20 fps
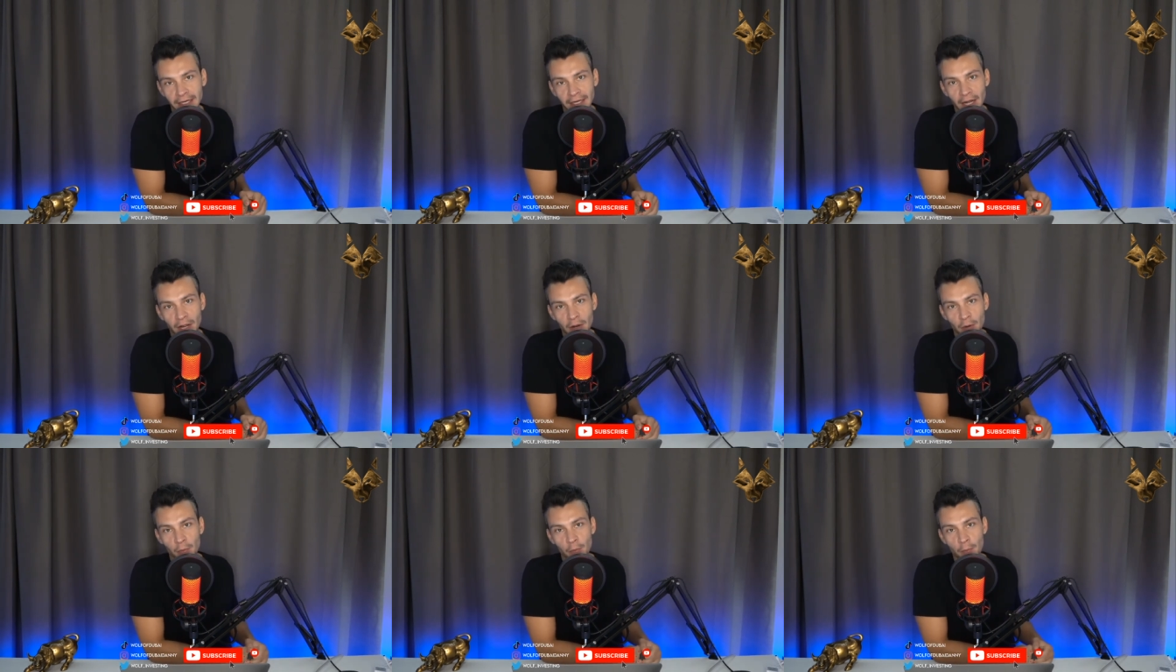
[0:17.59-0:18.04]

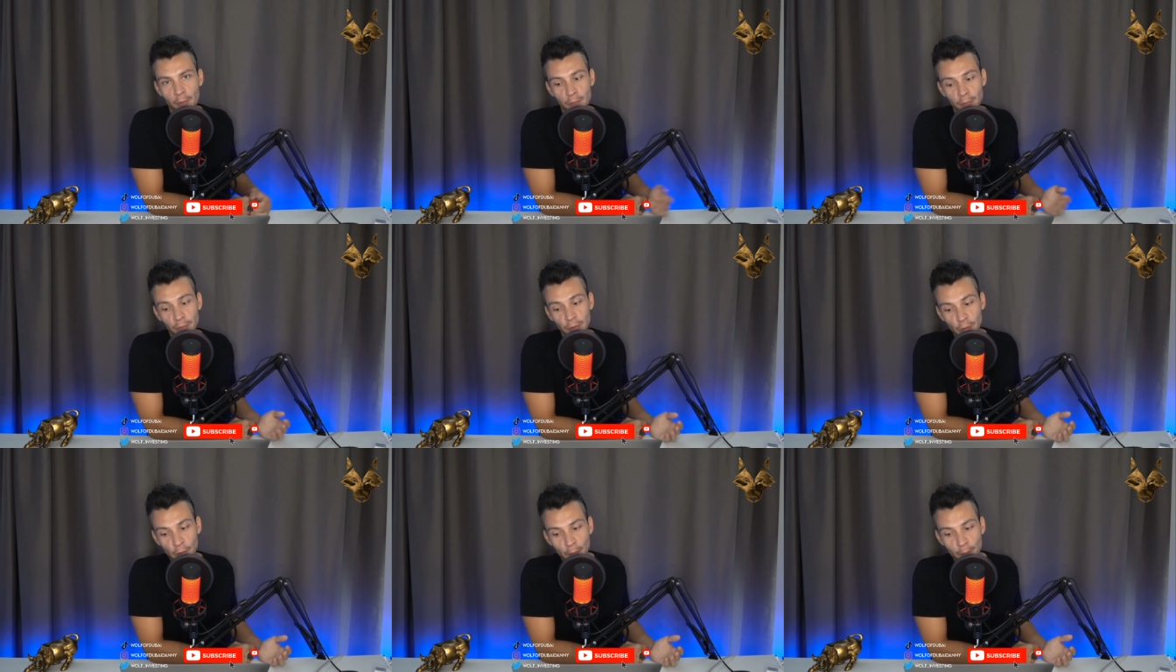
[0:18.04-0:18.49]
Now,
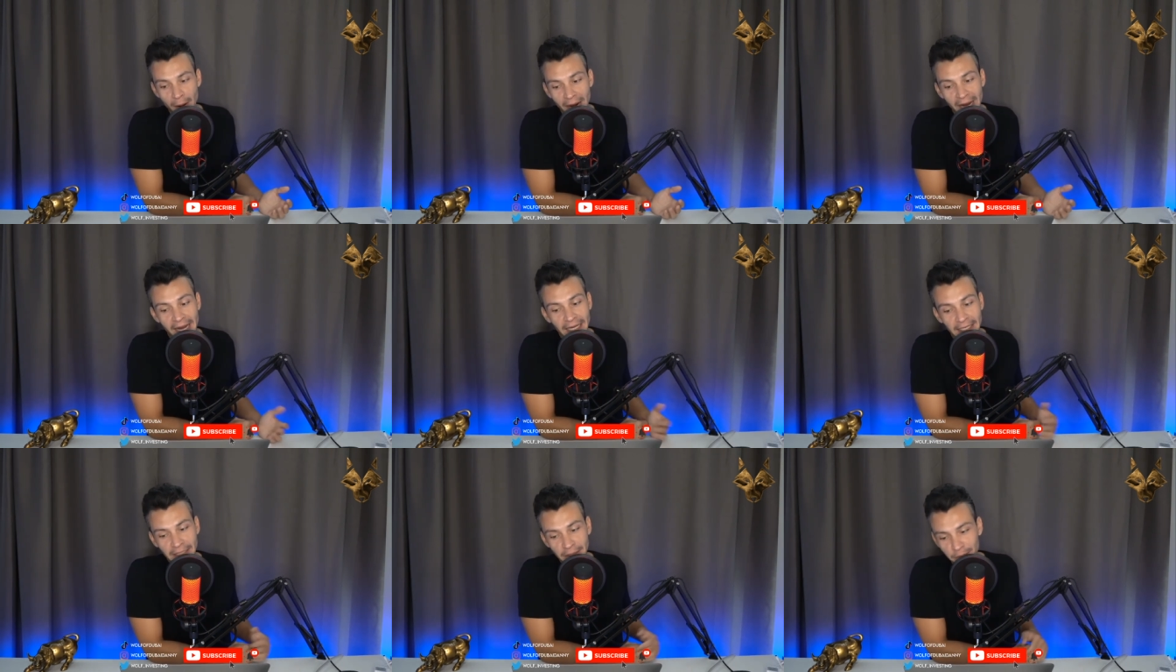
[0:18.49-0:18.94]
you
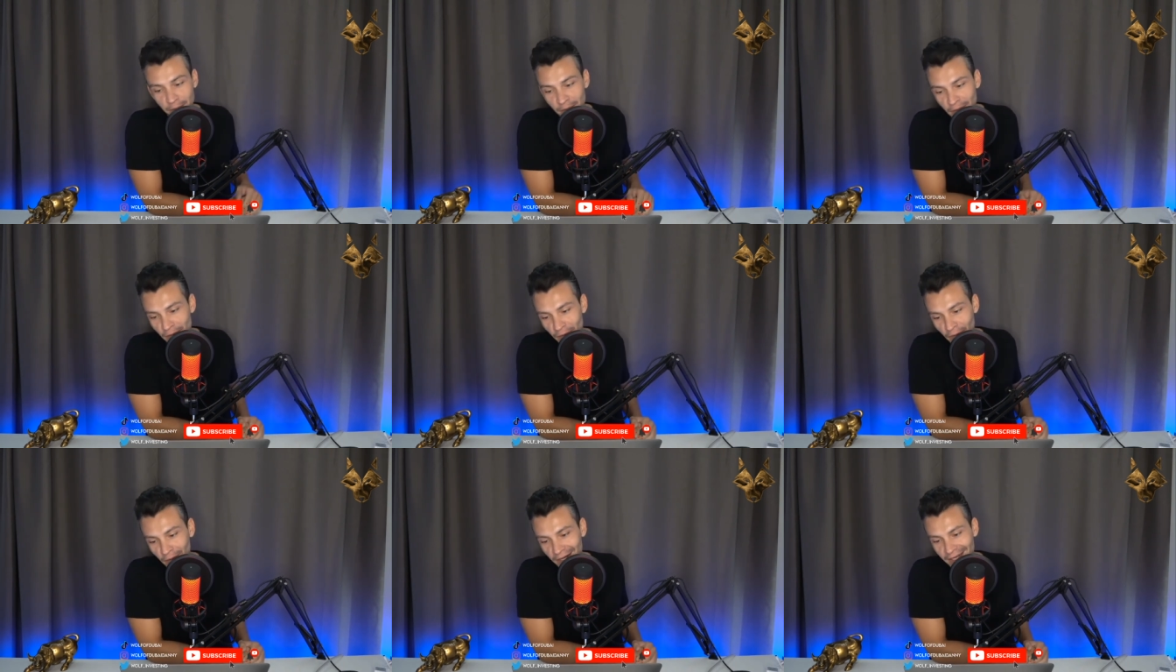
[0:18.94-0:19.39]
might
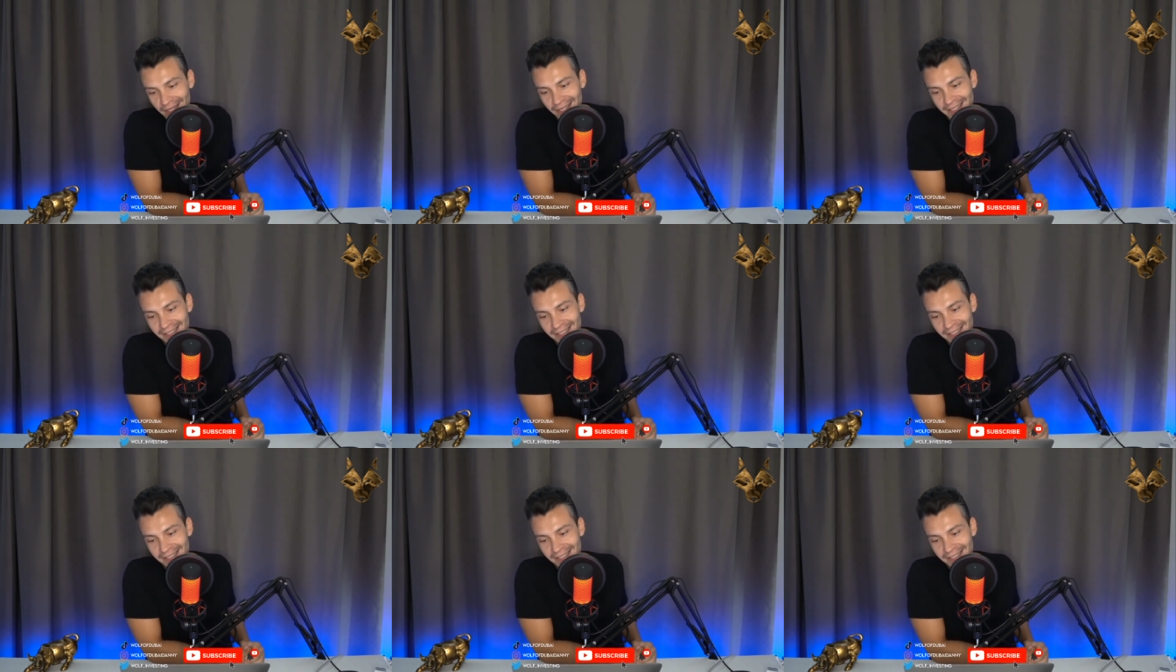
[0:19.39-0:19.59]
be already